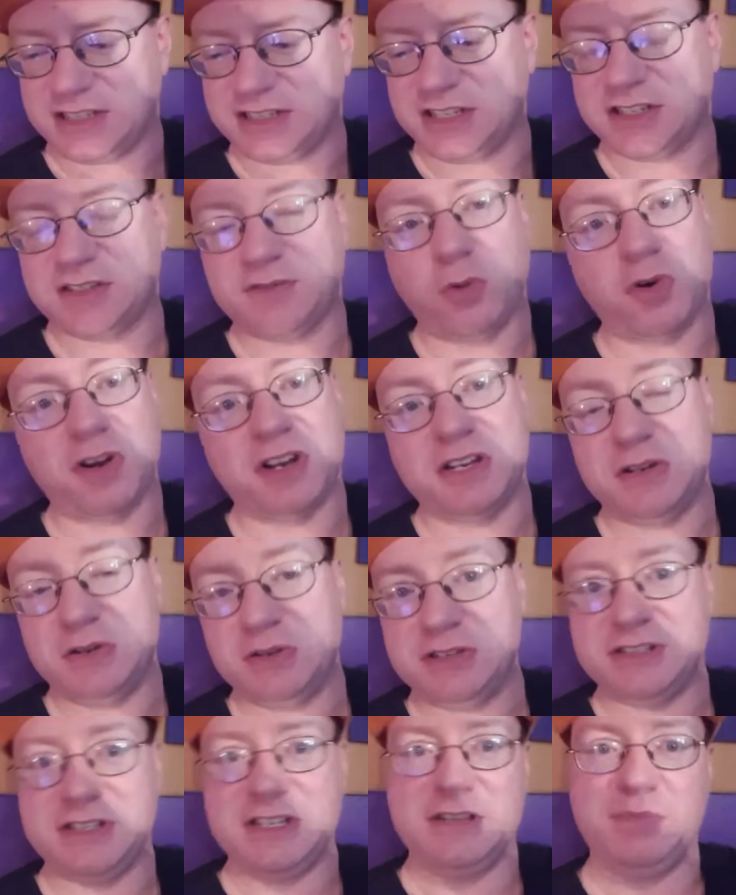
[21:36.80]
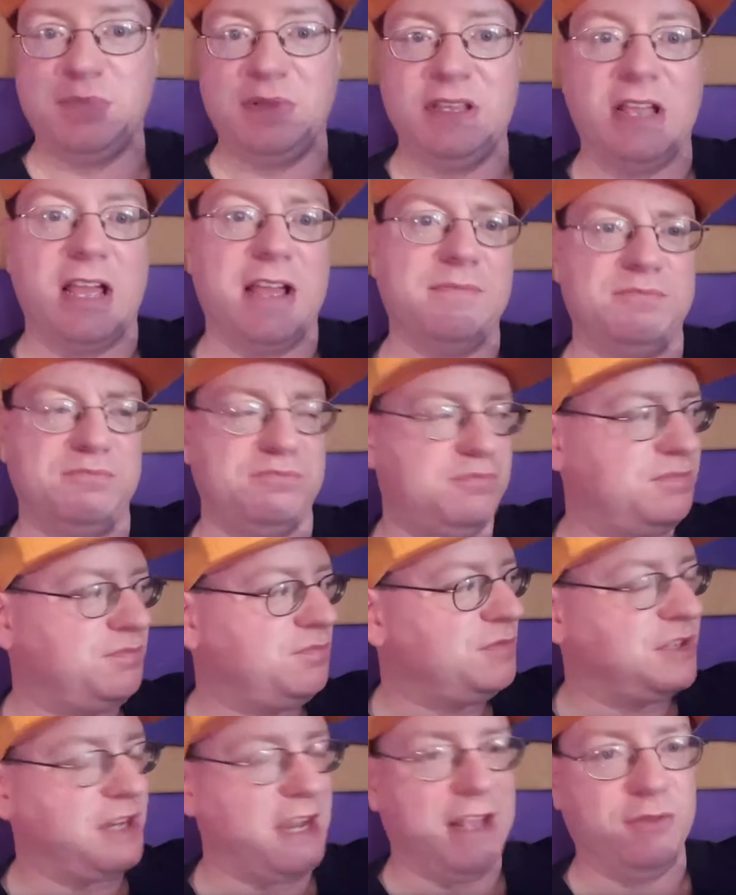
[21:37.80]
that 642 CP? I'm
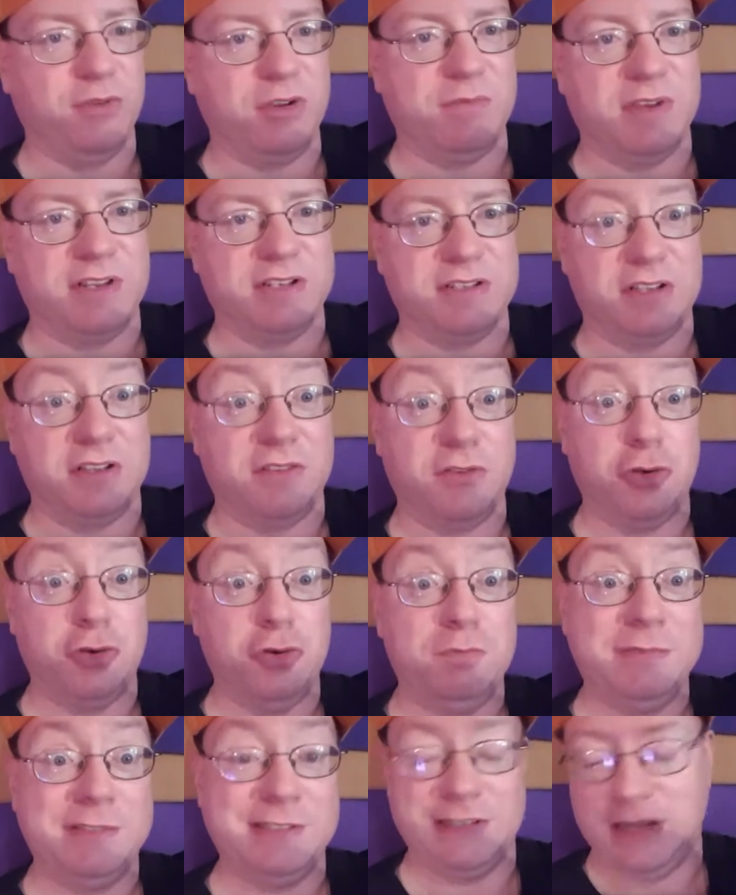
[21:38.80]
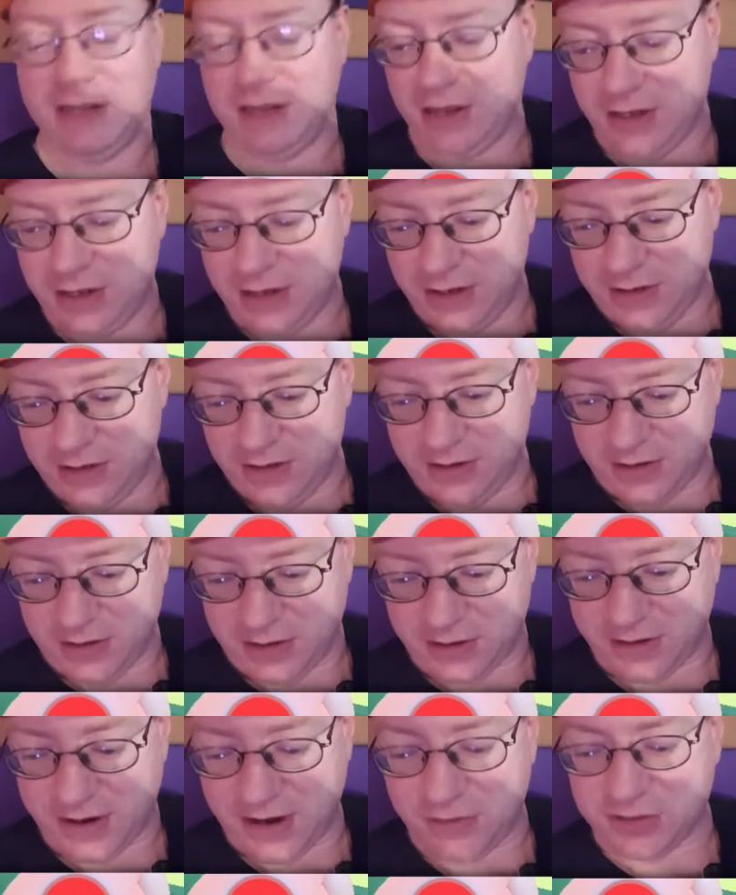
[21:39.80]
shadowing myself, oops.
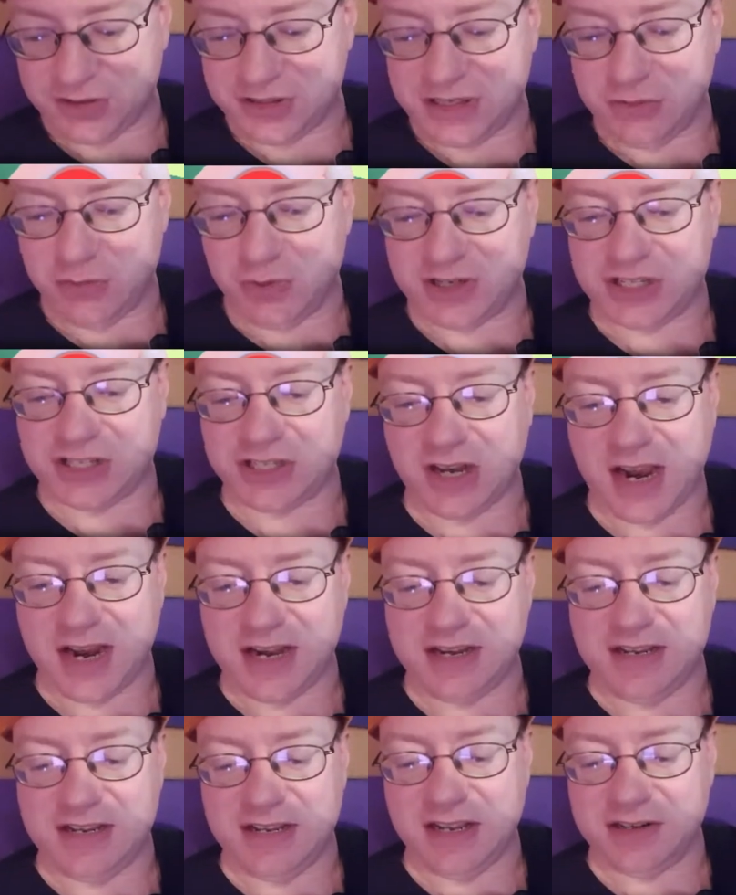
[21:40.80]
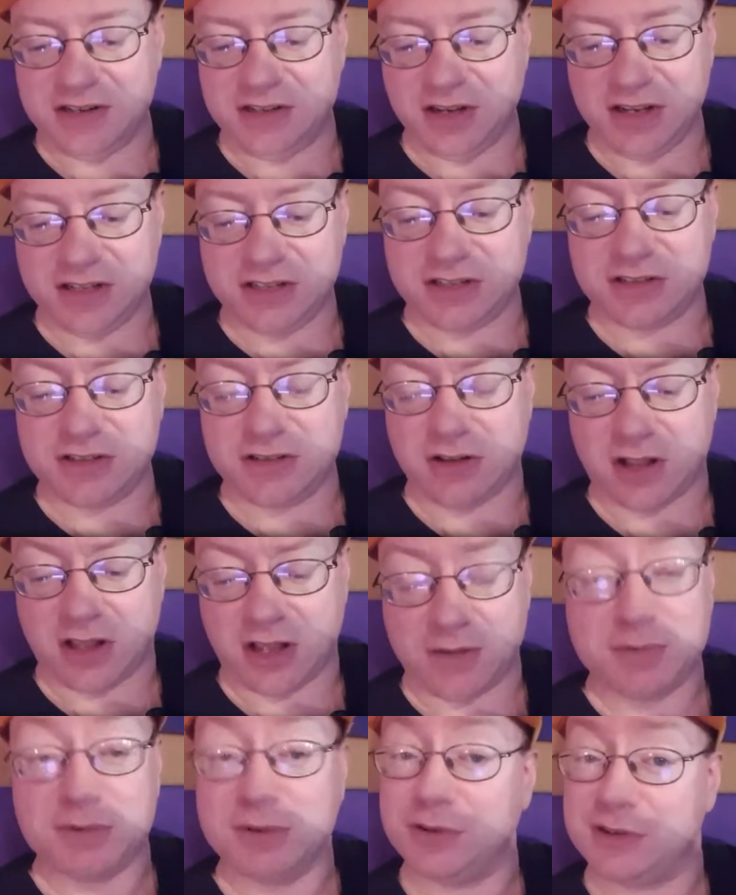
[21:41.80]
All right, we'll see what shiny
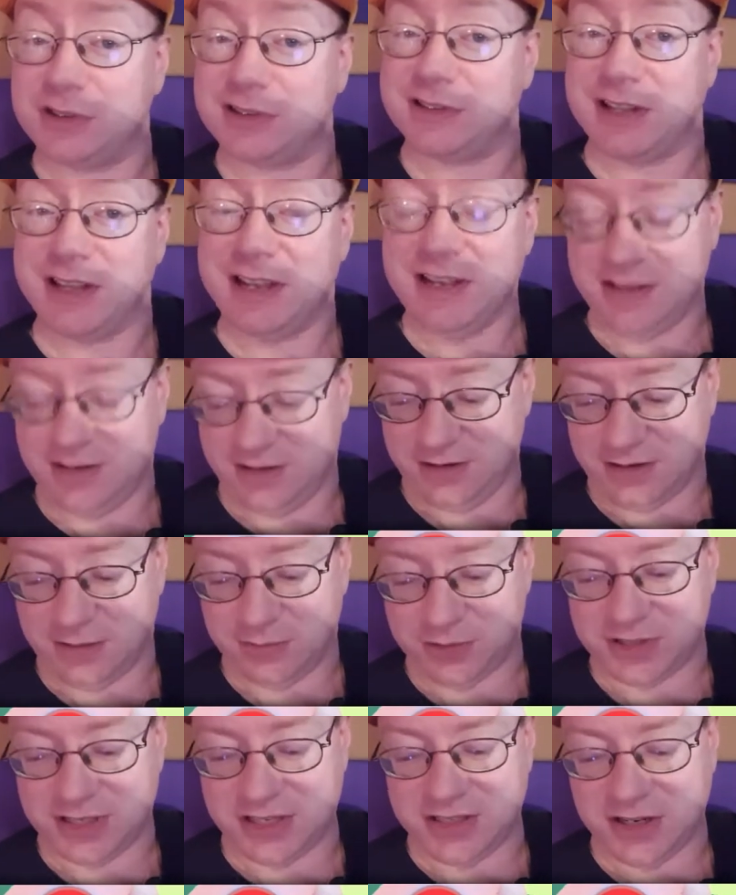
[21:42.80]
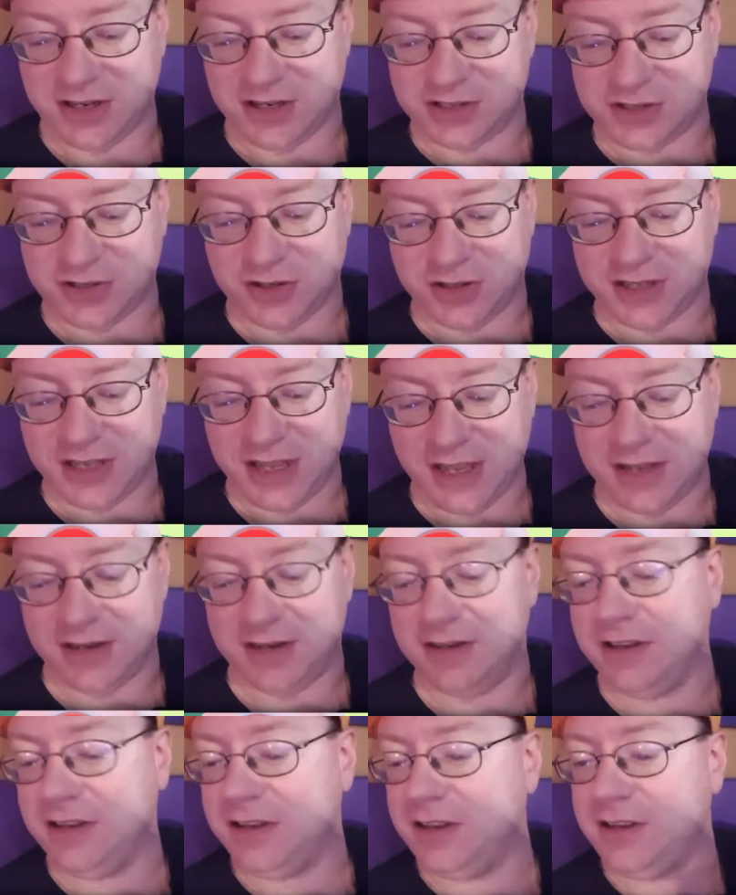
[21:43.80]
Dusclops looks like. Almost a Duskull
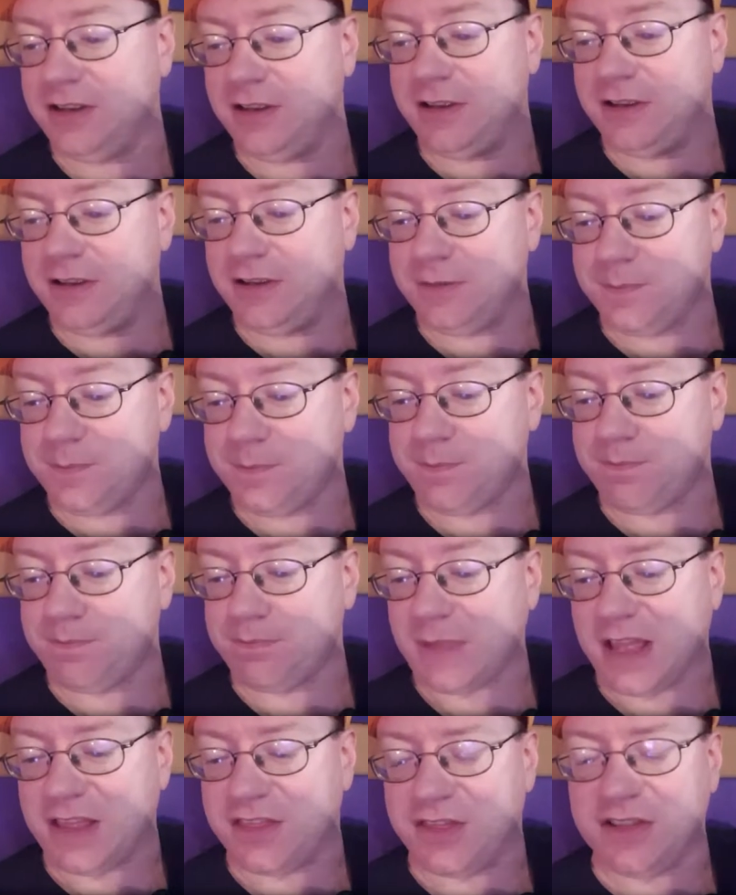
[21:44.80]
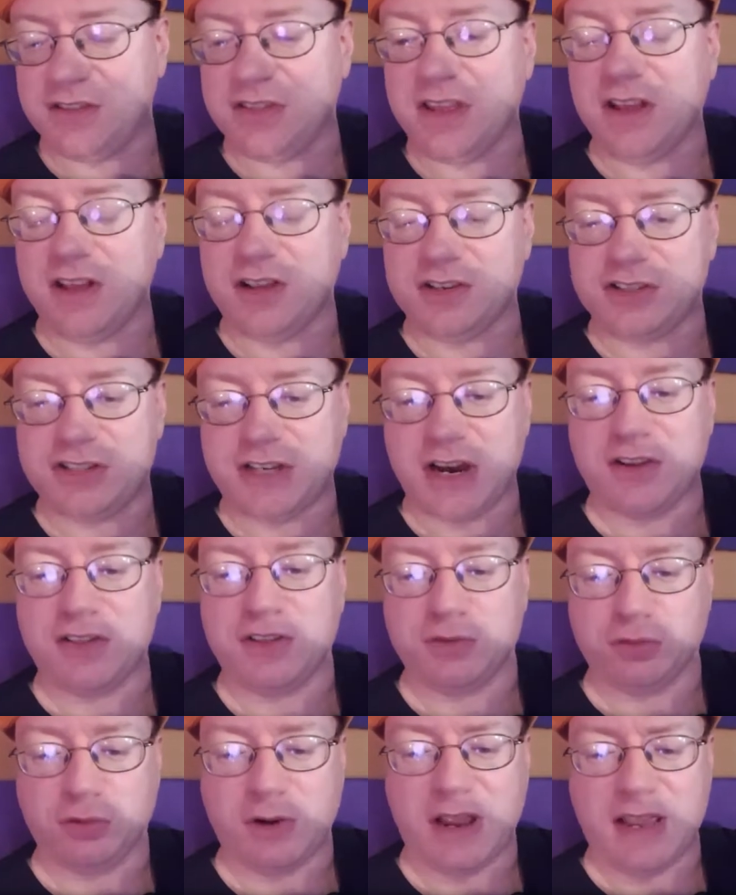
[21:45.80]
again. I think they all share
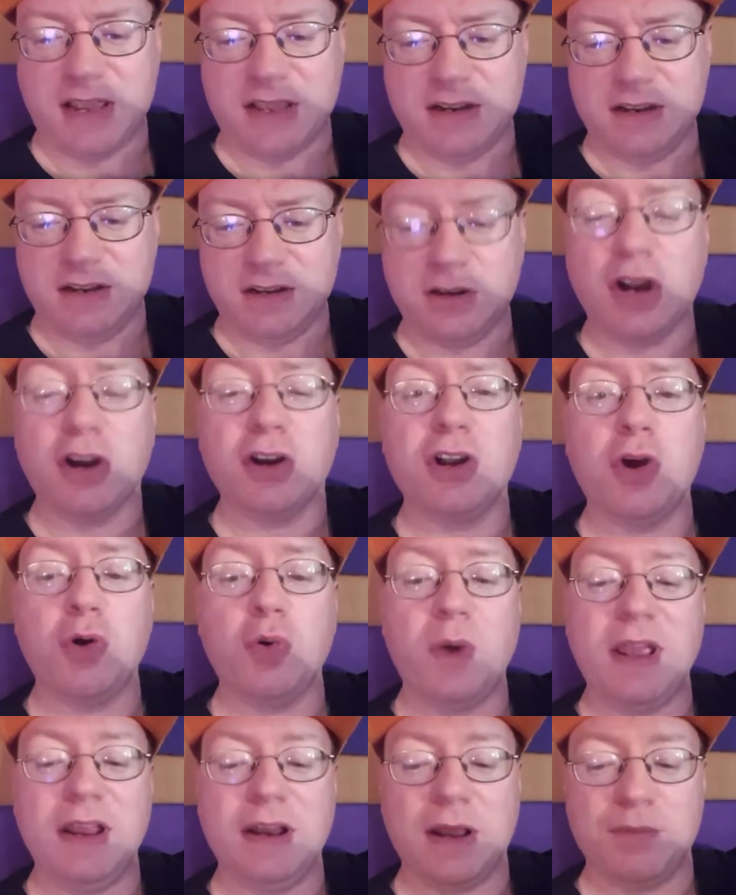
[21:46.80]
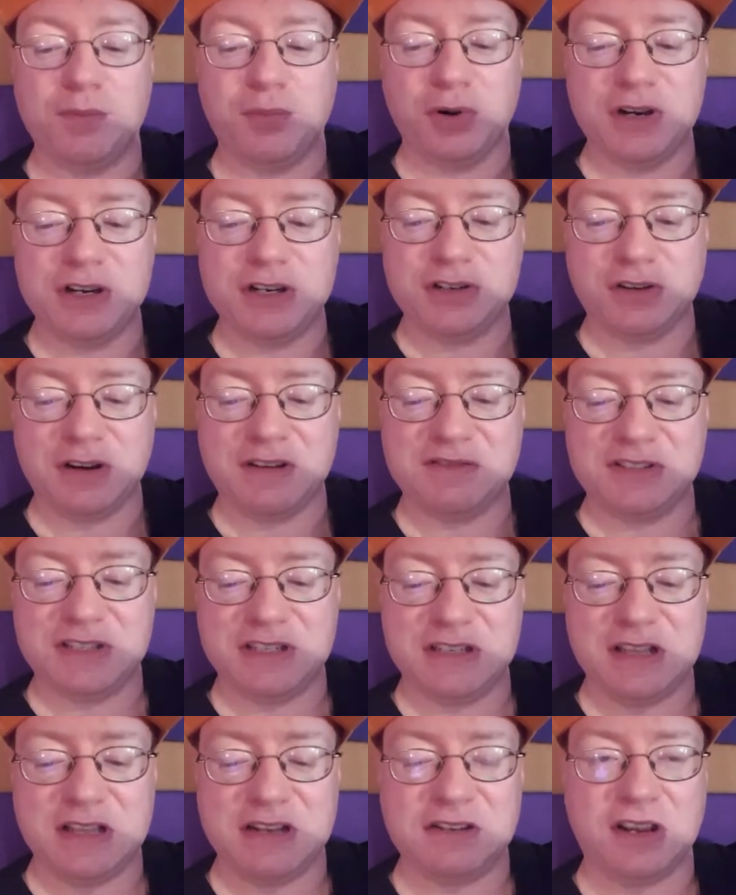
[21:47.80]
the red, or no, wait, I'm pretty sure I've
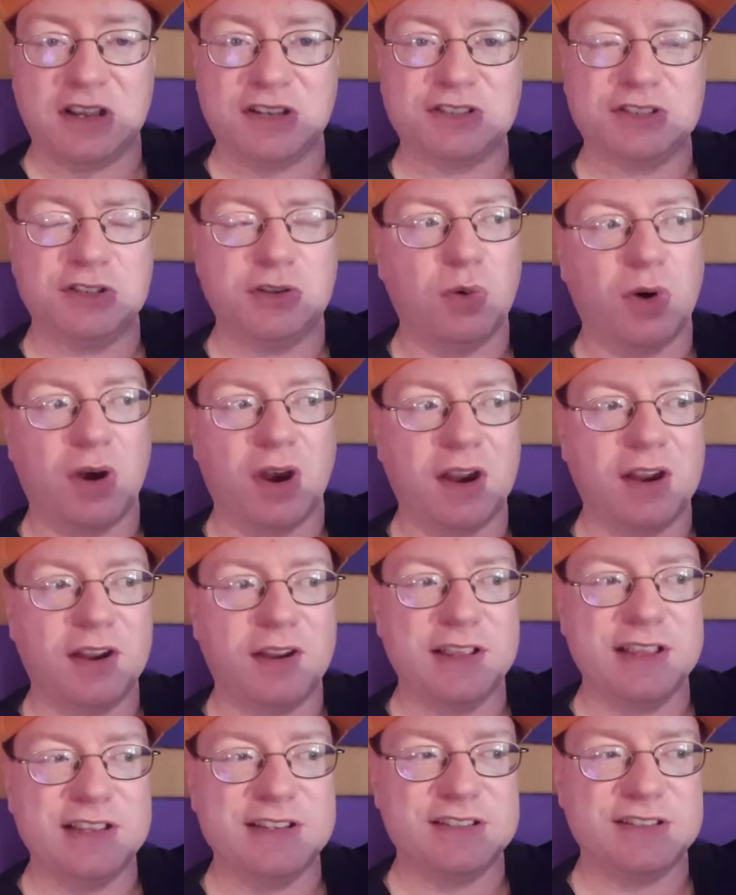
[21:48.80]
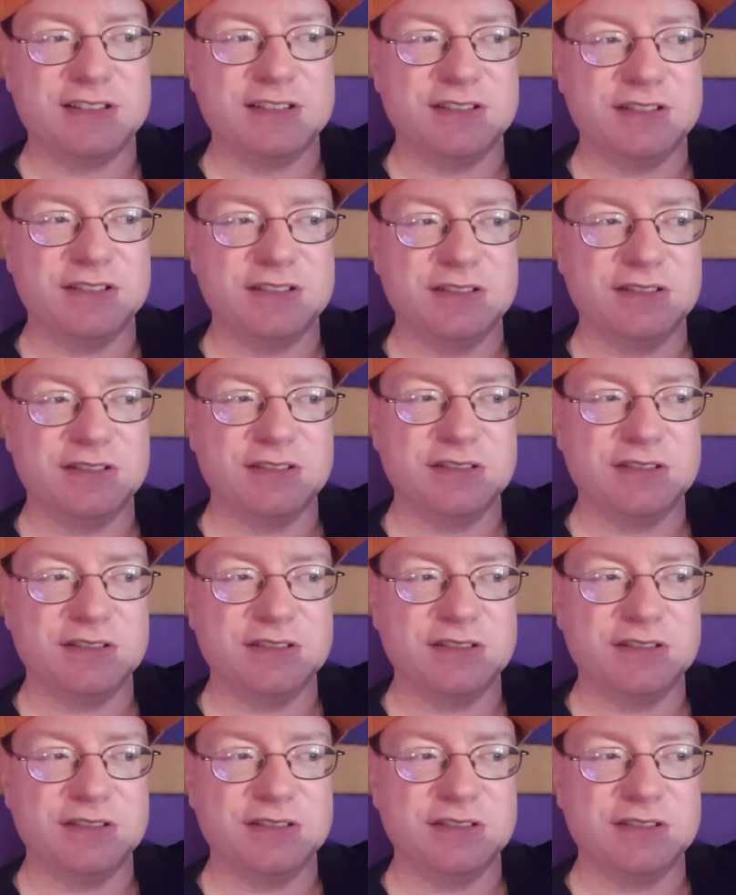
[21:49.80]
seen that Dusknoir is